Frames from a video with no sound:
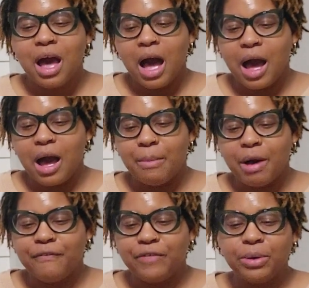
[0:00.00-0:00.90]

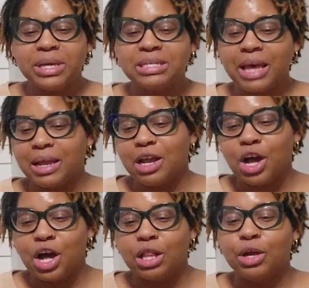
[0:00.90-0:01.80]
A fluid
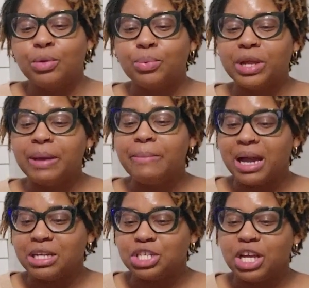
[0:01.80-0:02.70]
technicolor
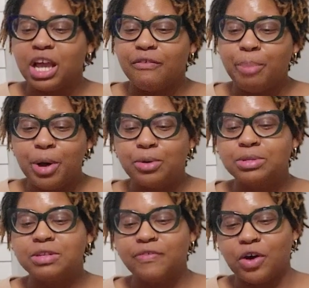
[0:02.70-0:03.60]
reimagining of
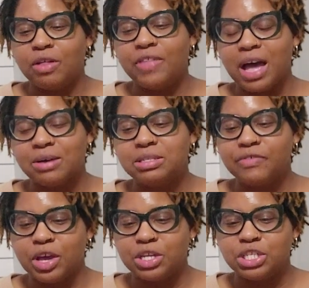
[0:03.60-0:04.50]
Poe's The Fall of the House of
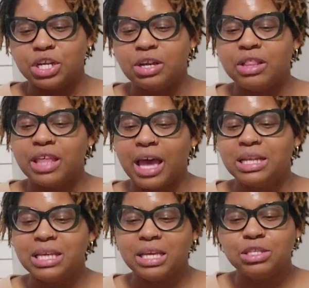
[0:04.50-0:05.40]
Usher that
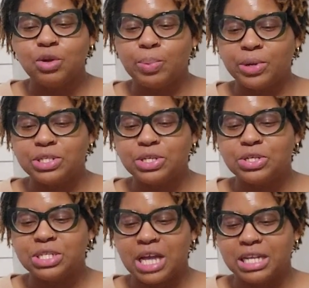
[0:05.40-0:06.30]
takes no
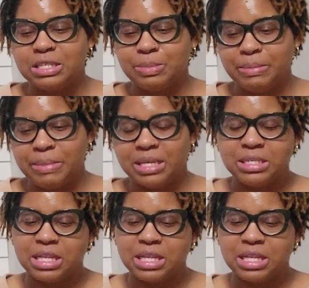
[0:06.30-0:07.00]
prisoners not to be missed.